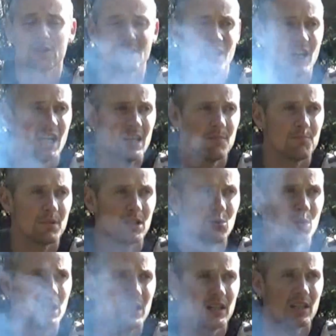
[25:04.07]
tonight
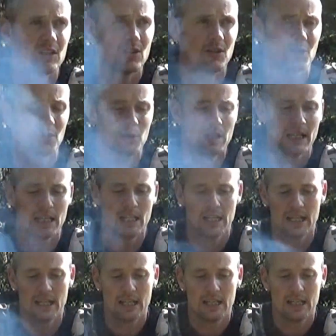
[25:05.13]
between the two.
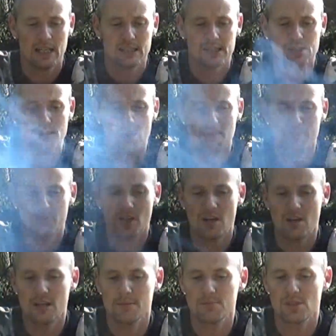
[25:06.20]

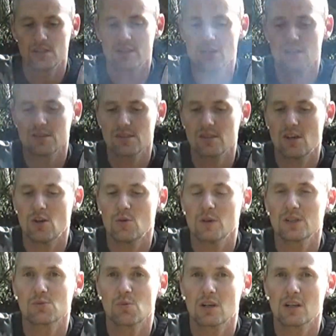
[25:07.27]
Sometimes it doesn't
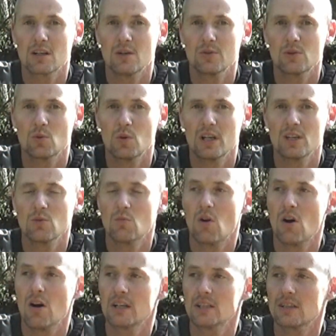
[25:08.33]
always work out the way you
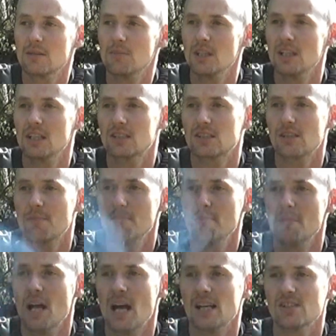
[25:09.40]
want. I mean, it's a
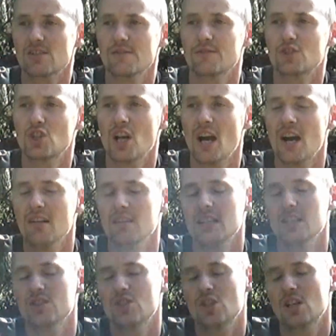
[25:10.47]
massive
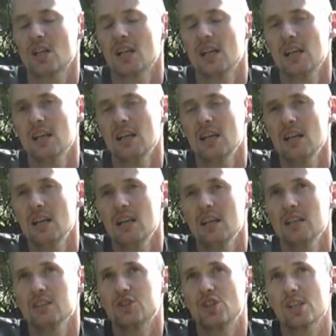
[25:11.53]
challenge
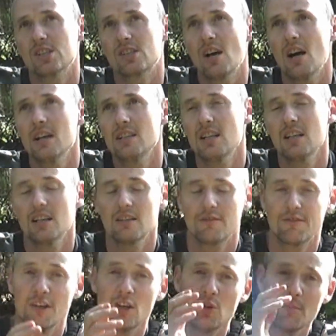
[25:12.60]
just hunting and
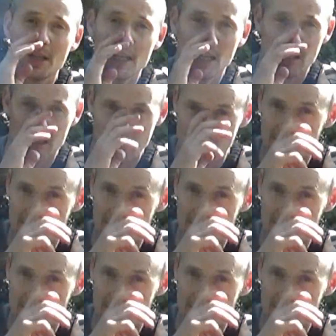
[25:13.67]
filming it, let